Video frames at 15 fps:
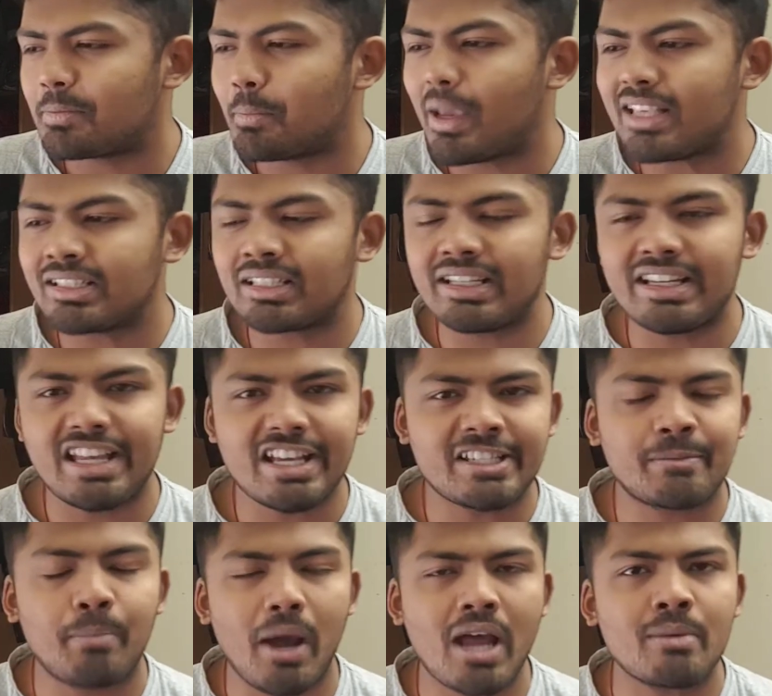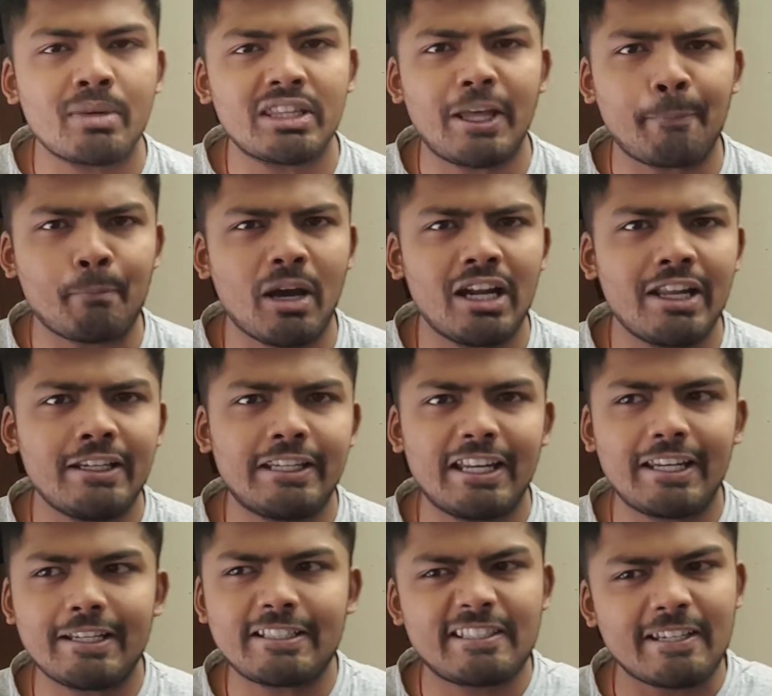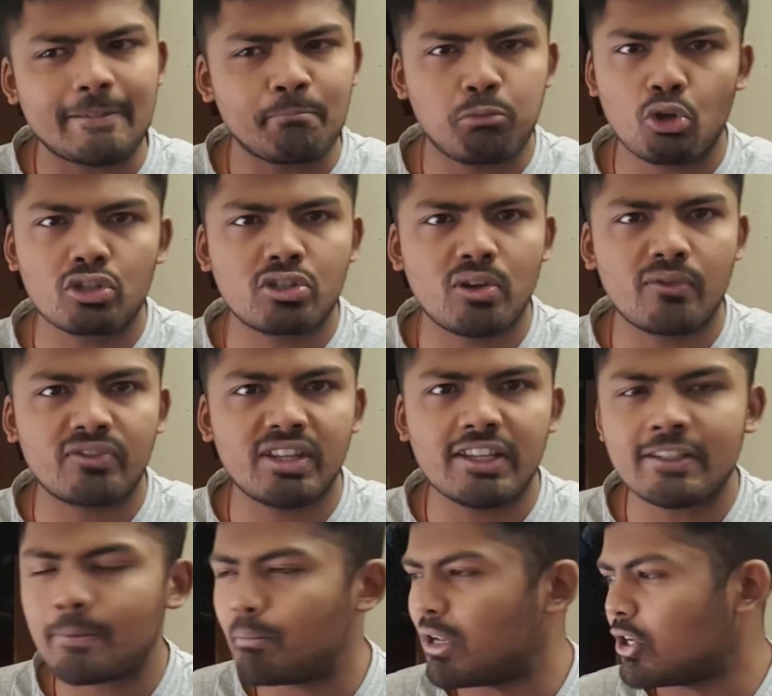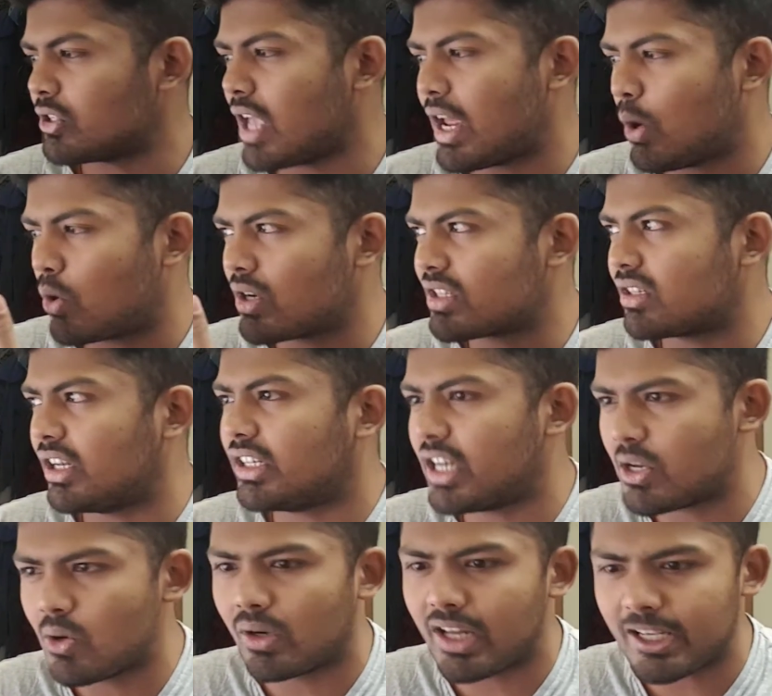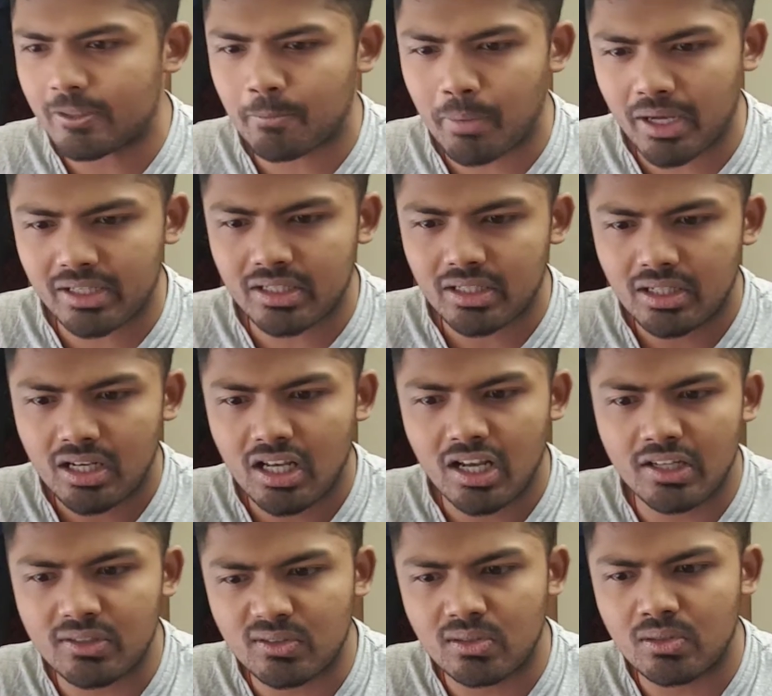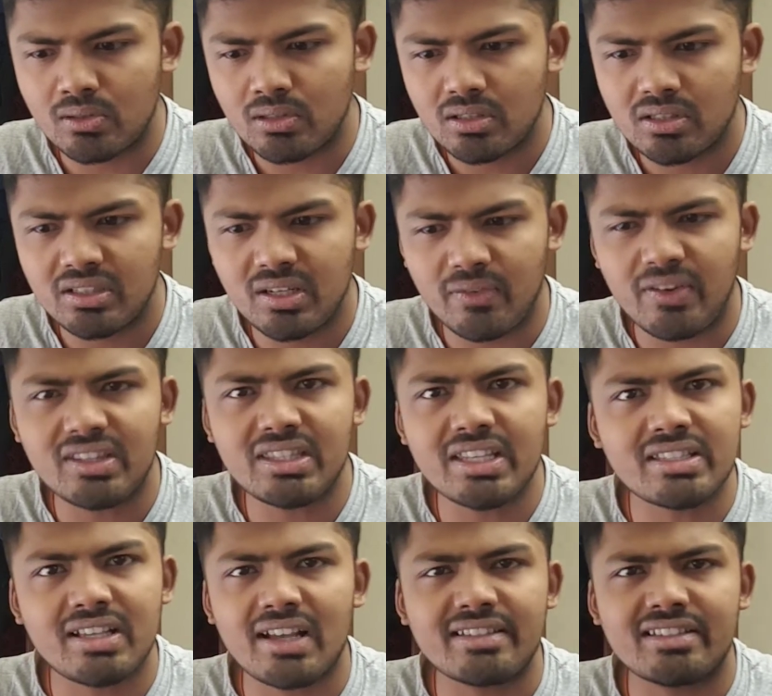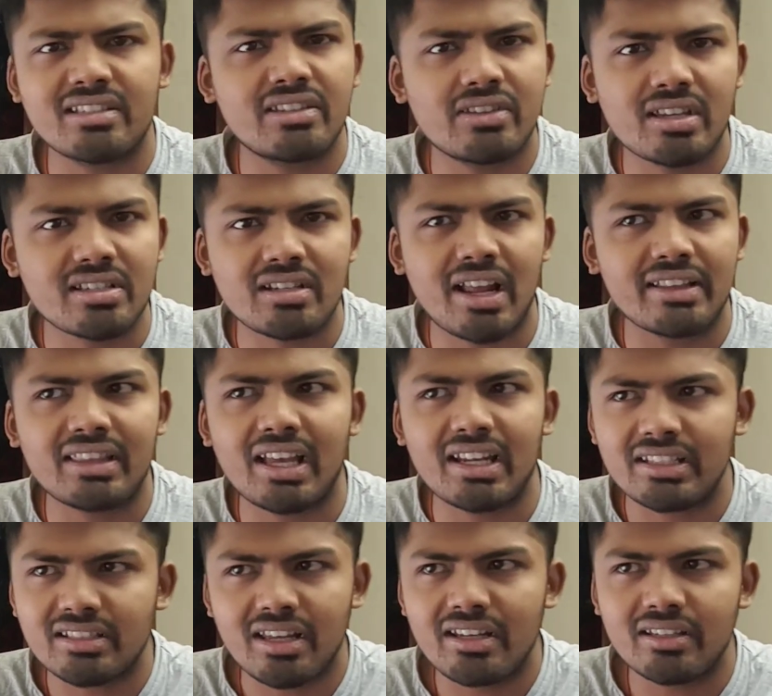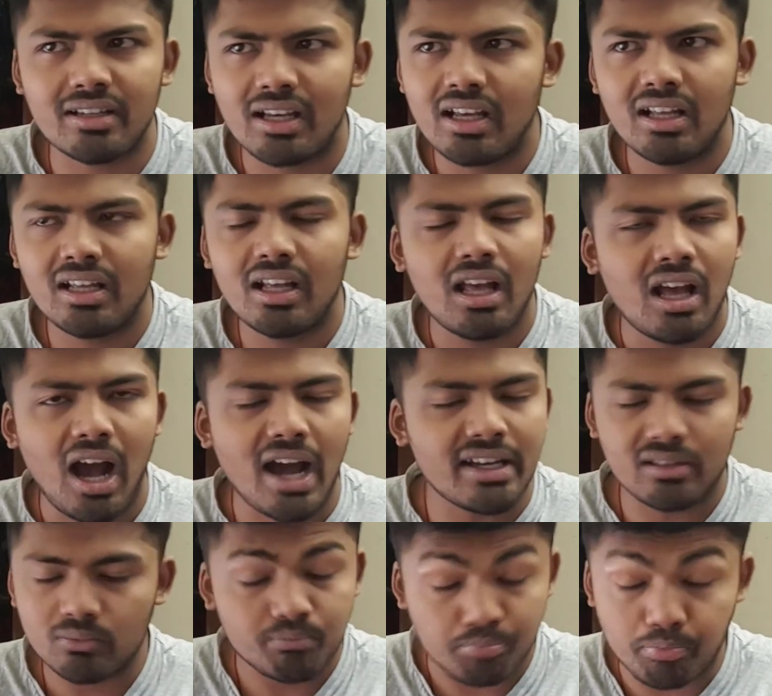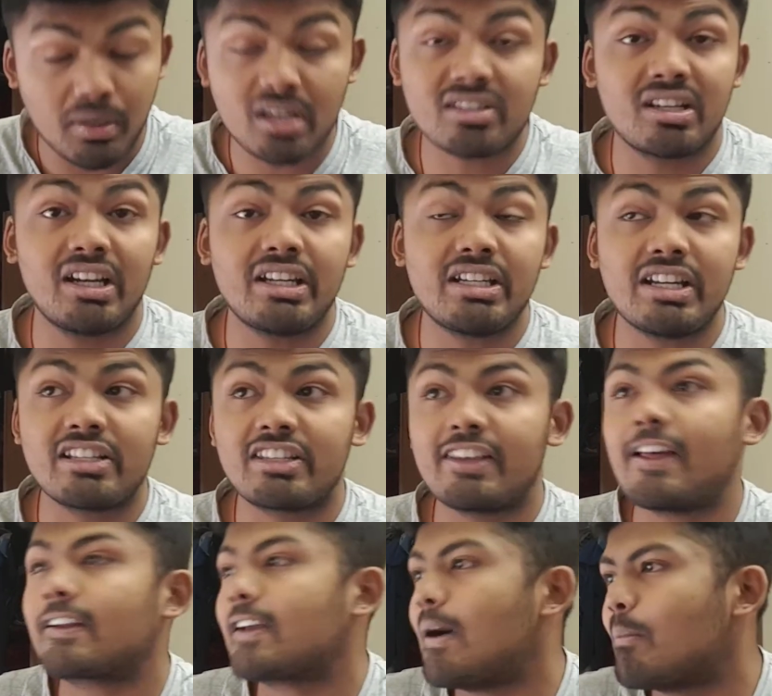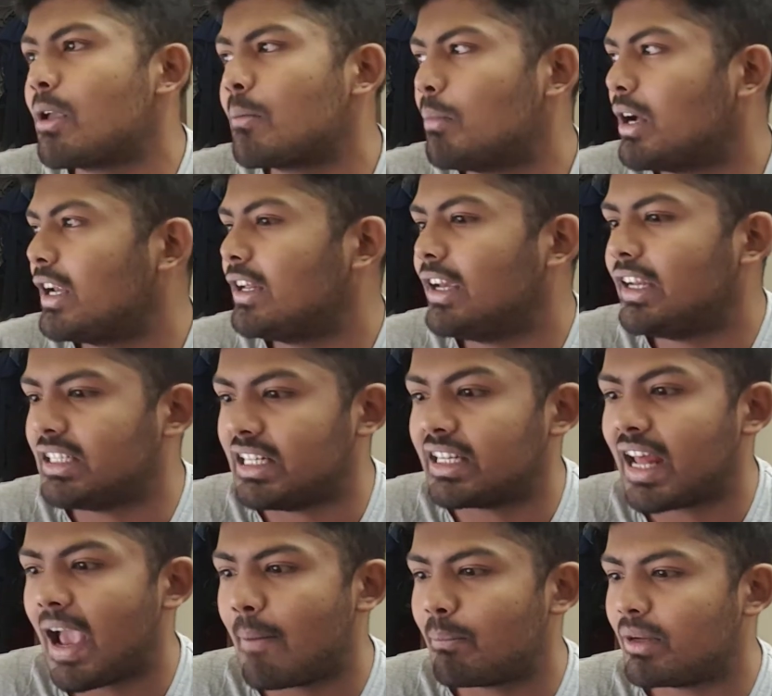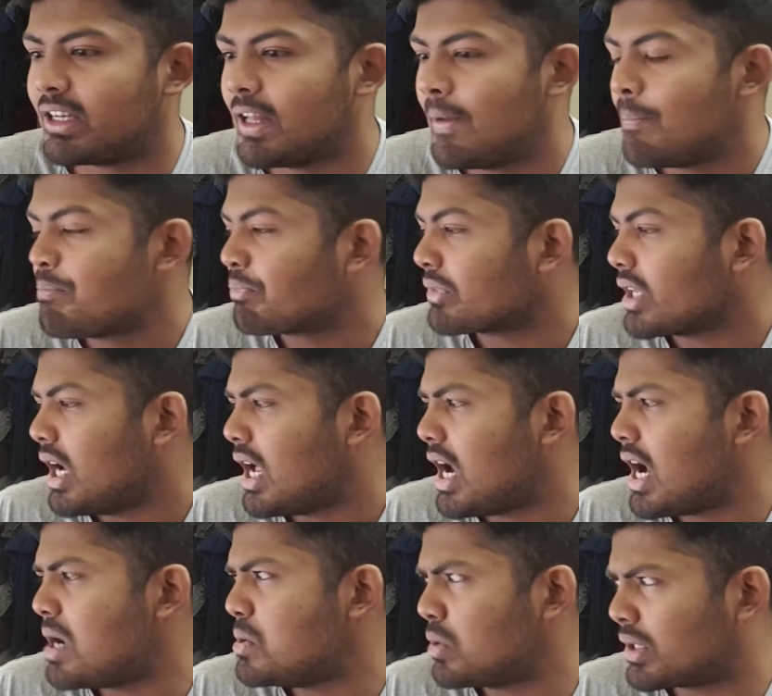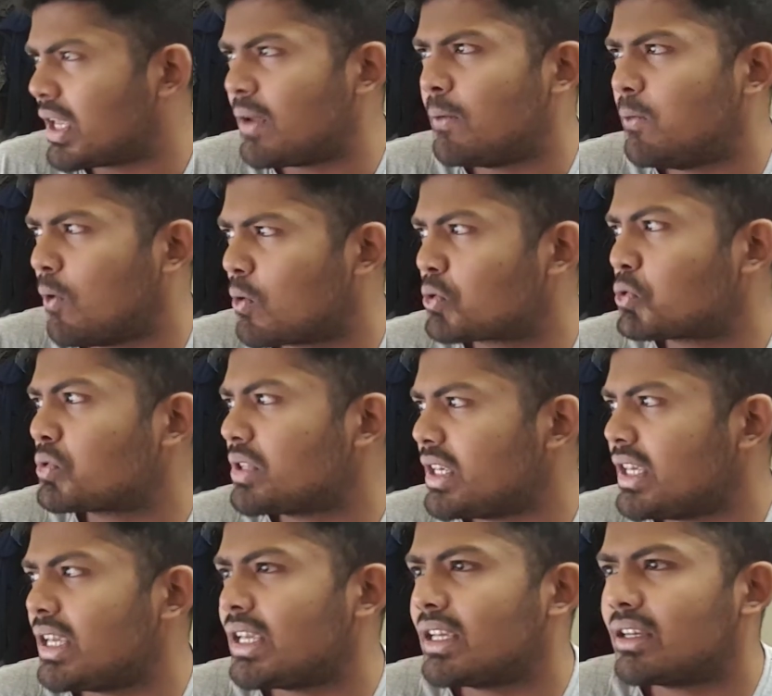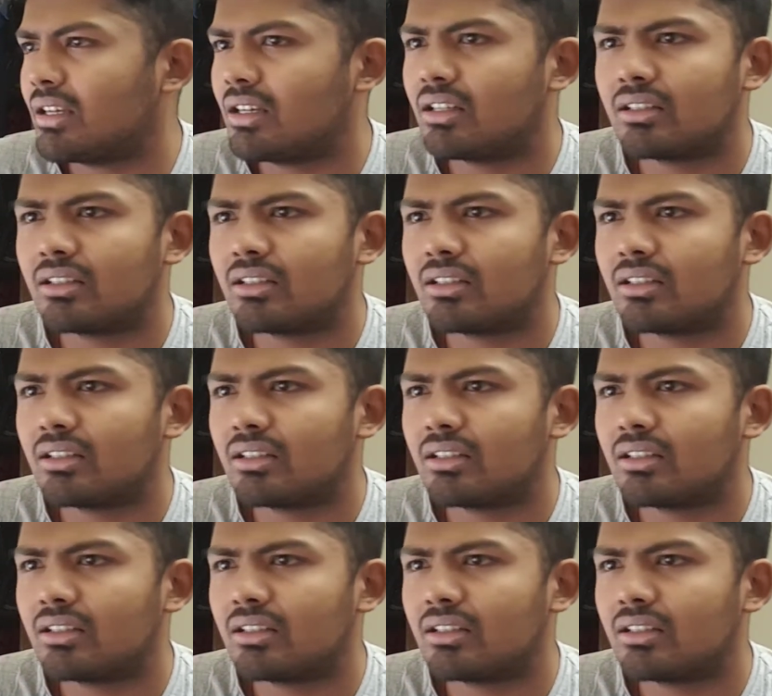basically an experiment that Merlin did. It just pulls off this because I honestly did not expect her to defeat these guys just like that. I personally didn't see that coming, but it did happen. Looking forward to seeing